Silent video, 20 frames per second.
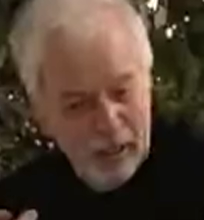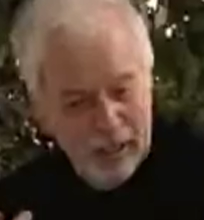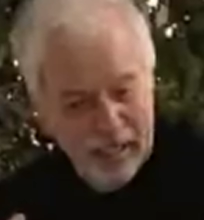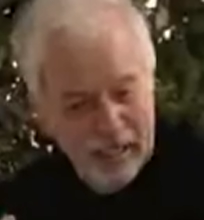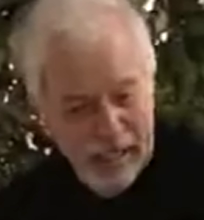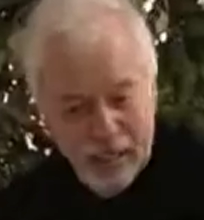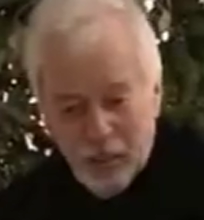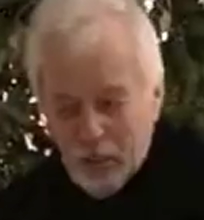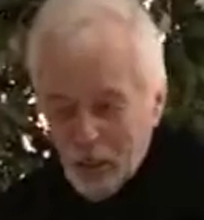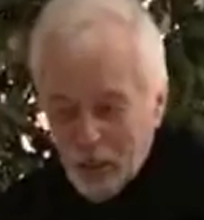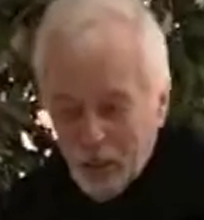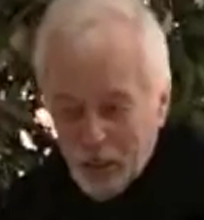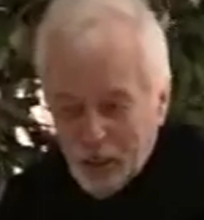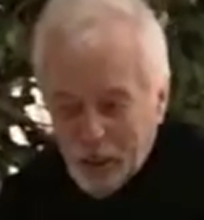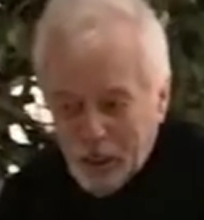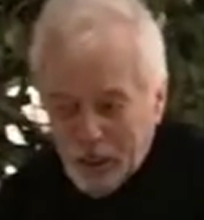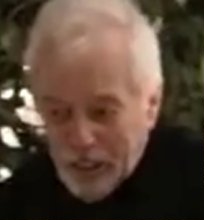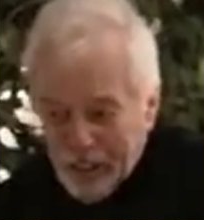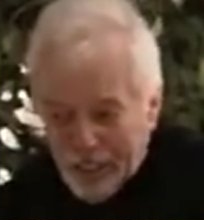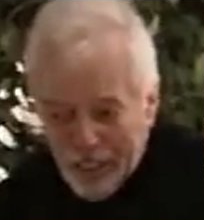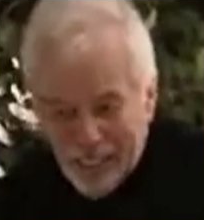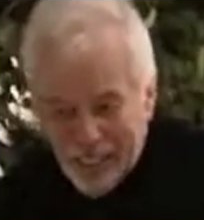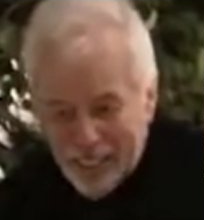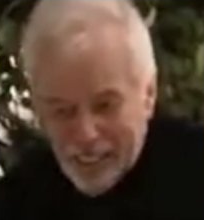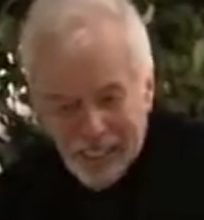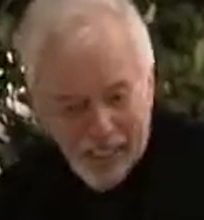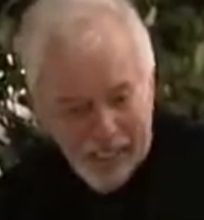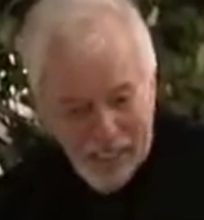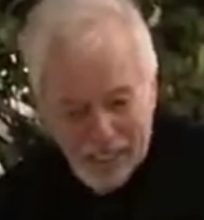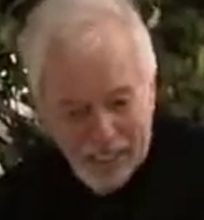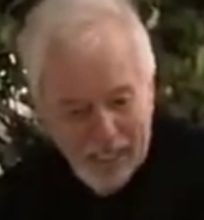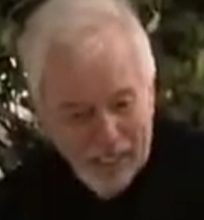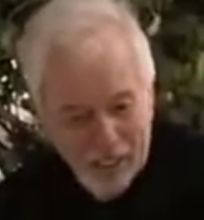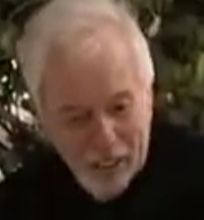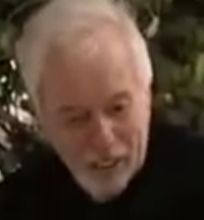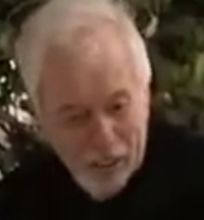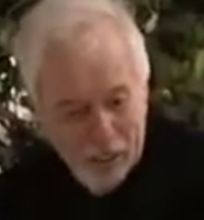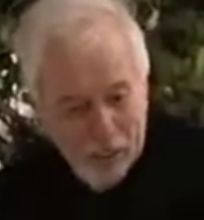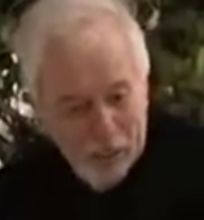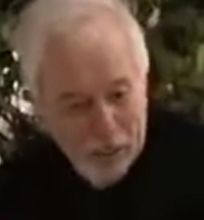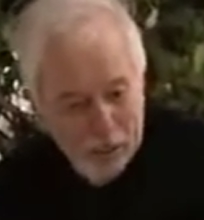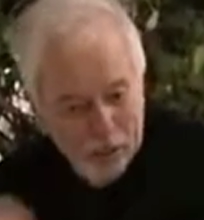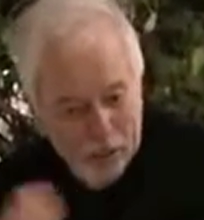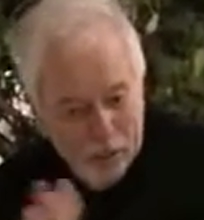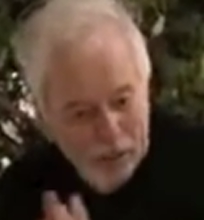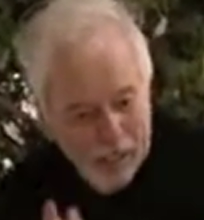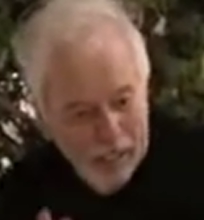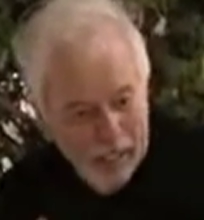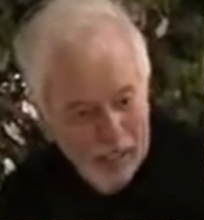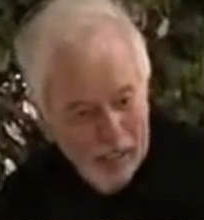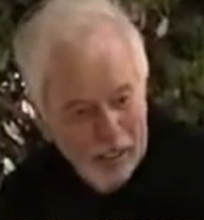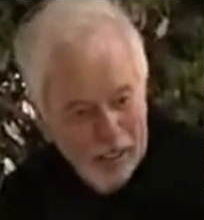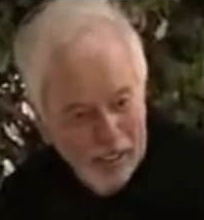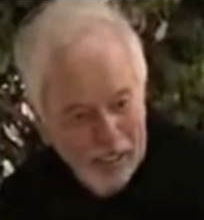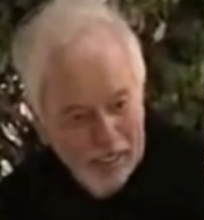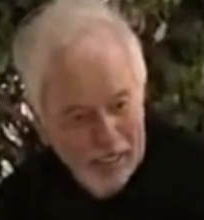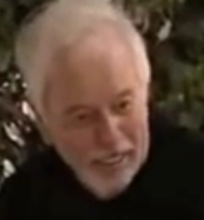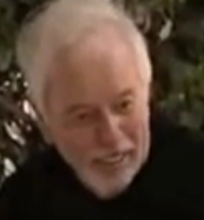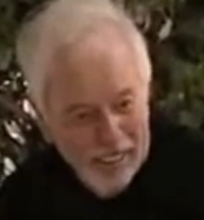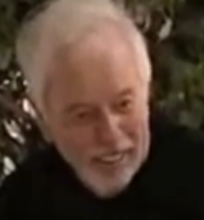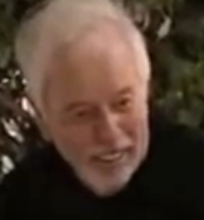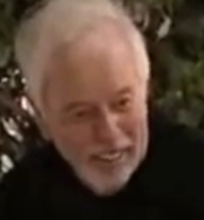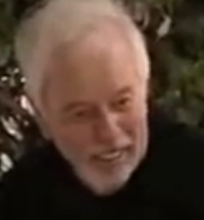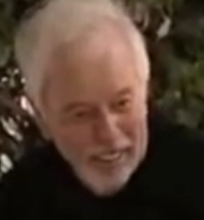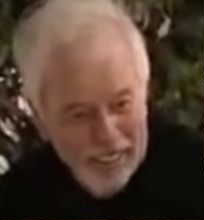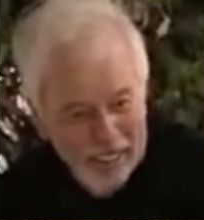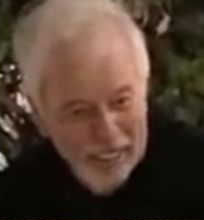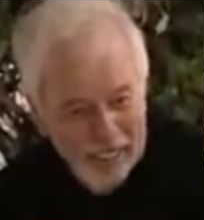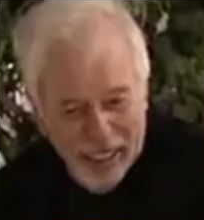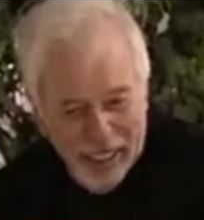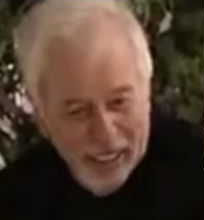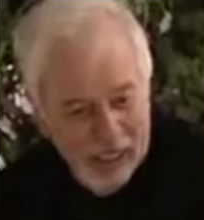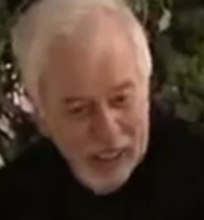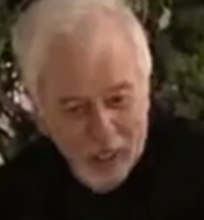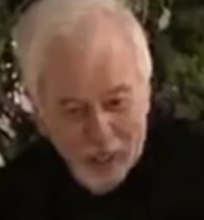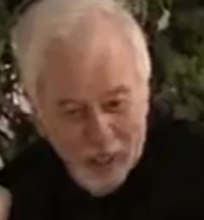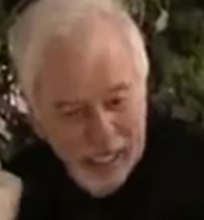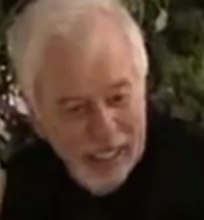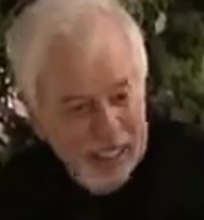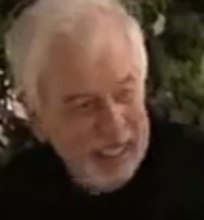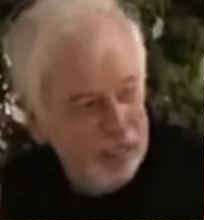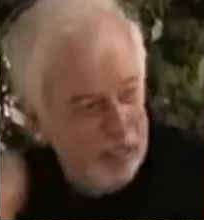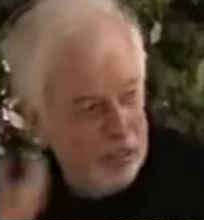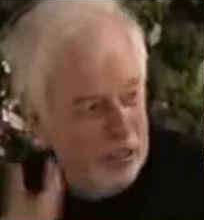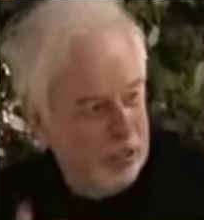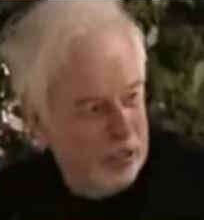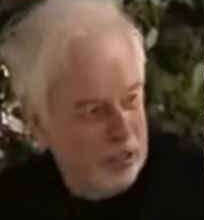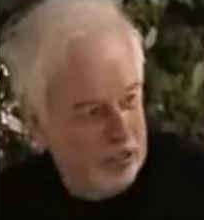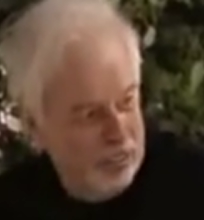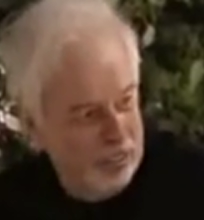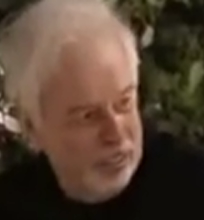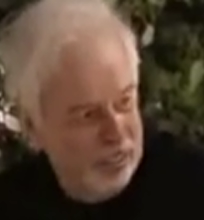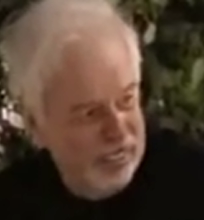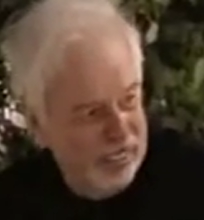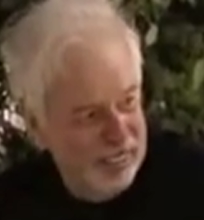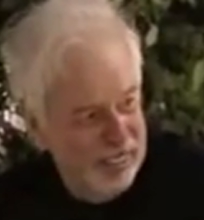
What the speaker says: But the revolution is not useful now. We cannot make revolution.